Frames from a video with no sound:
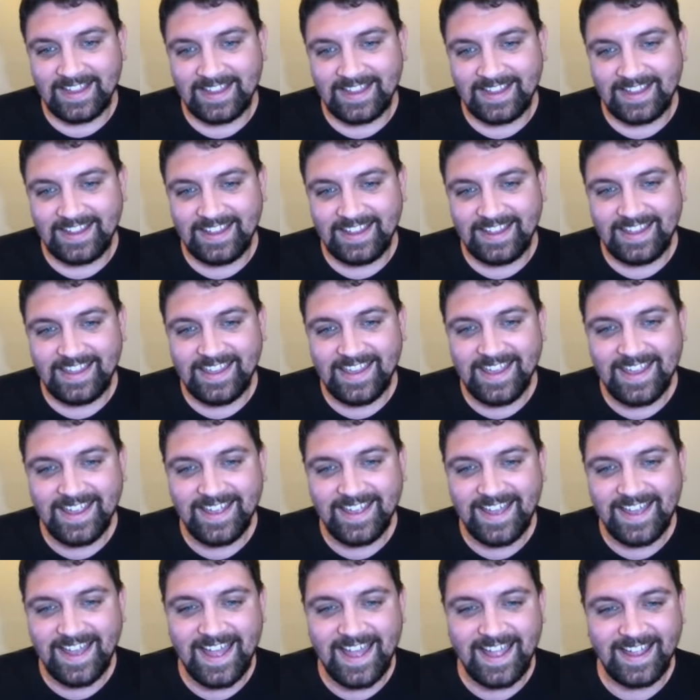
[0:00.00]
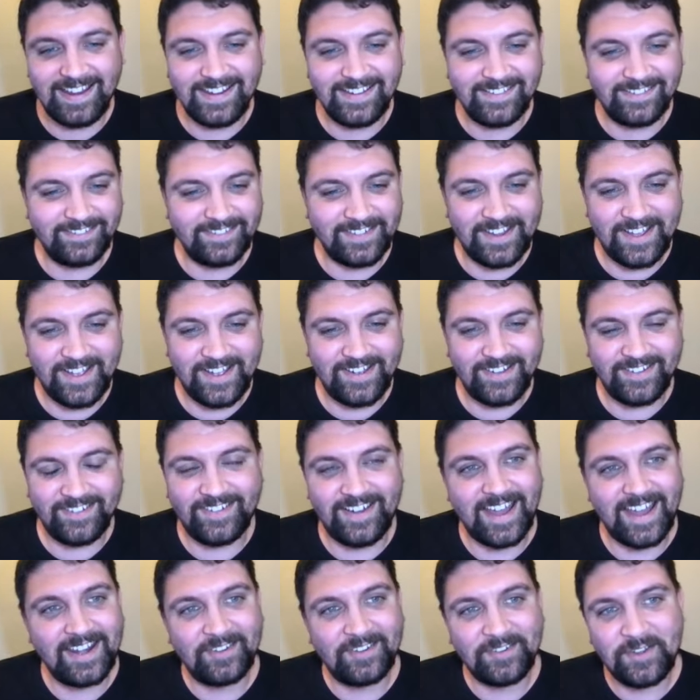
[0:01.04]
Yeah, I don't
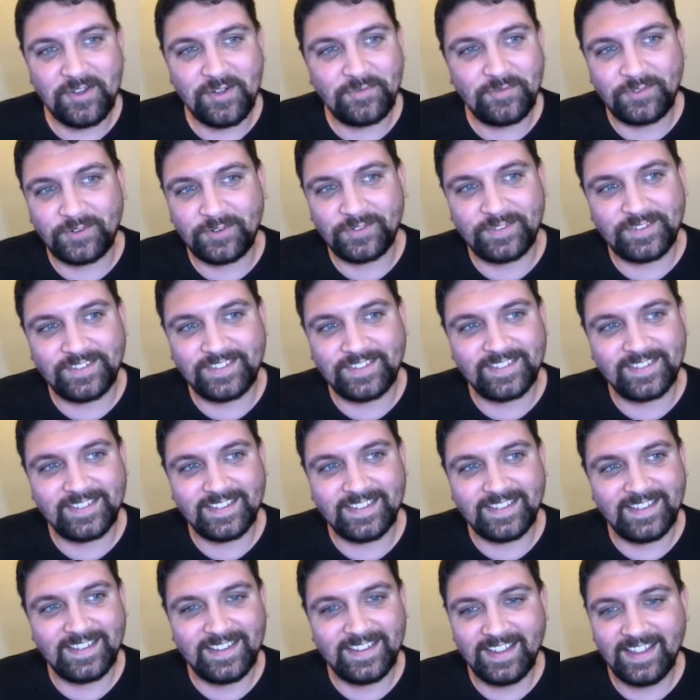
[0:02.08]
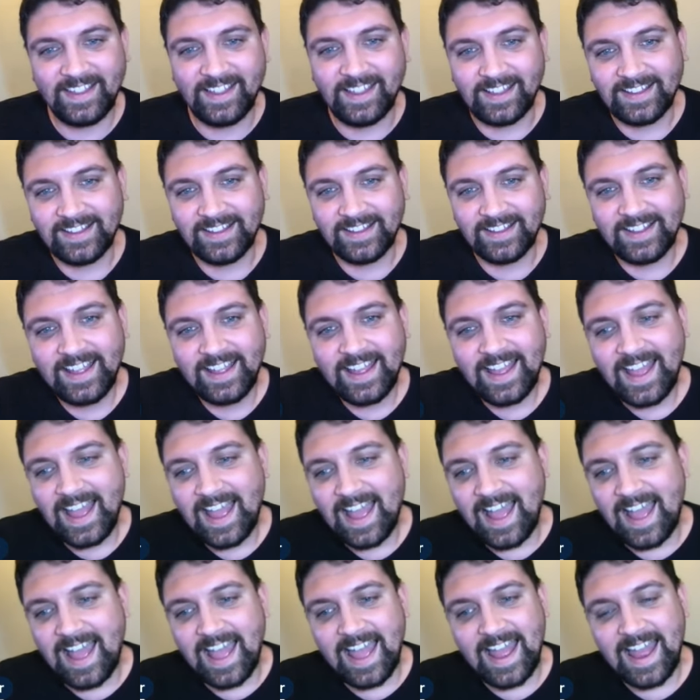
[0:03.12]
know. I don't know if we're getting excited about a
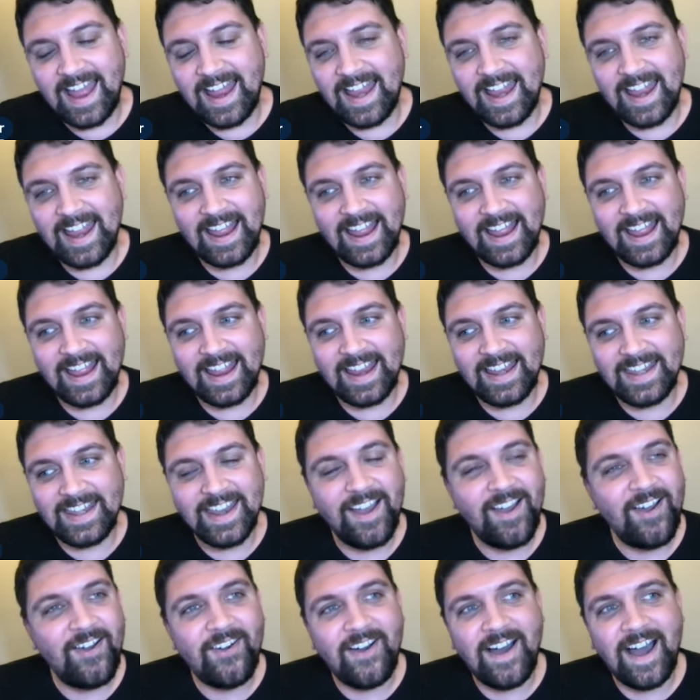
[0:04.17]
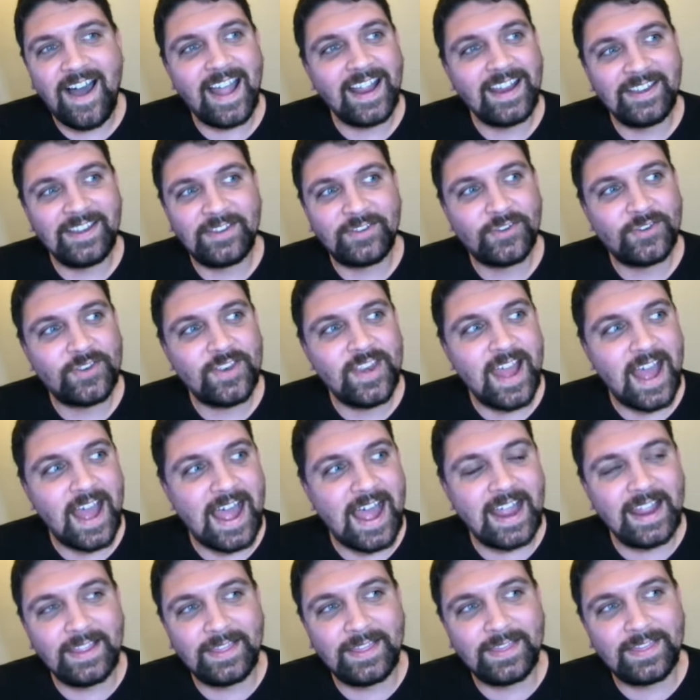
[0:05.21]
sixth round pick. No, I
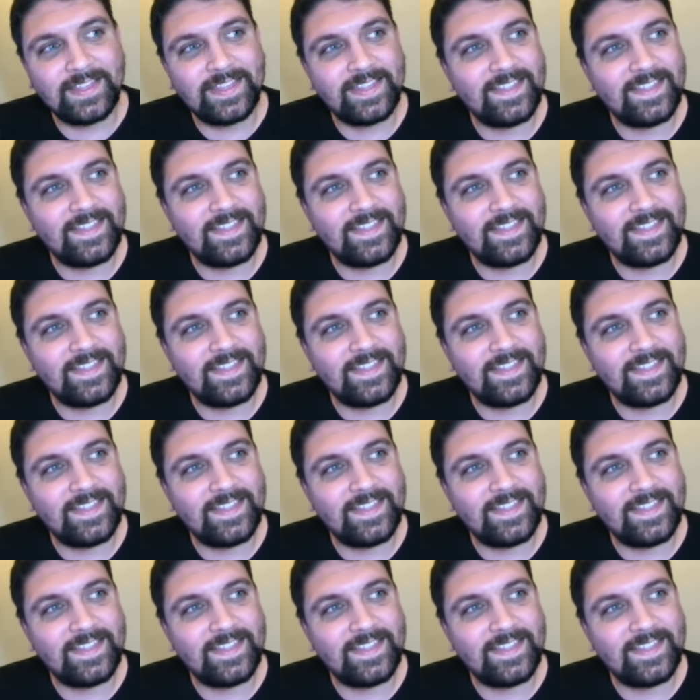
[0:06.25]
I